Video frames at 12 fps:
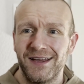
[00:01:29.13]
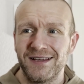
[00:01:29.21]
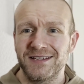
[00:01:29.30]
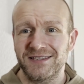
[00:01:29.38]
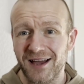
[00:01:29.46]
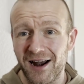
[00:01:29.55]

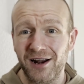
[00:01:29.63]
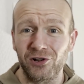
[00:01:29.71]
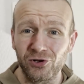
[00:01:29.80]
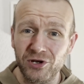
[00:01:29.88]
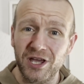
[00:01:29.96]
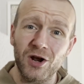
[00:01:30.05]
start
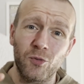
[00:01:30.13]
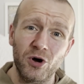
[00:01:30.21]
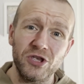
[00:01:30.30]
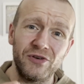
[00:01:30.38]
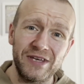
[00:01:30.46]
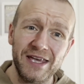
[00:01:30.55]
looking at what
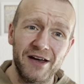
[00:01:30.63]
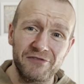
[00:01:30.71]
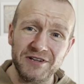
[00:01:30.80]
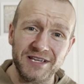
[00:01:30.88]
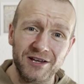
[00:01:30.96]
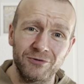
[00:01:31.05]
you eat every
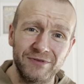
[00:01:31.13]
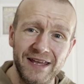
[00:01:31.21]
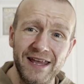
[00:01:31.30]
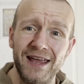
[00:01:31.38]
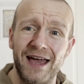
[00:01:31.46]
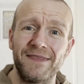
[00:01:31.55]
single
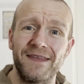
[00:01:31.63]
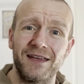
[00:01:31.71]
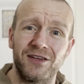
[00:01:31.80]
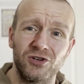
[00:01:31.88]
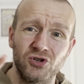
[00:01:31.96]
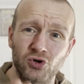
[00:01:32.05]
day and then
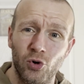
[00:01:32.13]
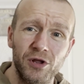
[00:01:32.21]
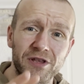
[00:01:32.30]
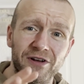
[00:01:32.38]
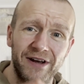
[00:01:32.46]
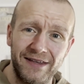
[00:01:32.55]

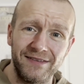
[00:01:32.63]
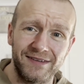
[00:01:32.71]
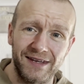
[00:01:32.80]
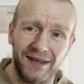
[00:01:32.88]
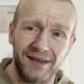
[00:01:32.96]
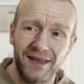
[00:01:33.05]
controlling your
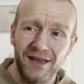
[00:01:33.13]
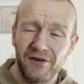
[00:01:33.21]
intake.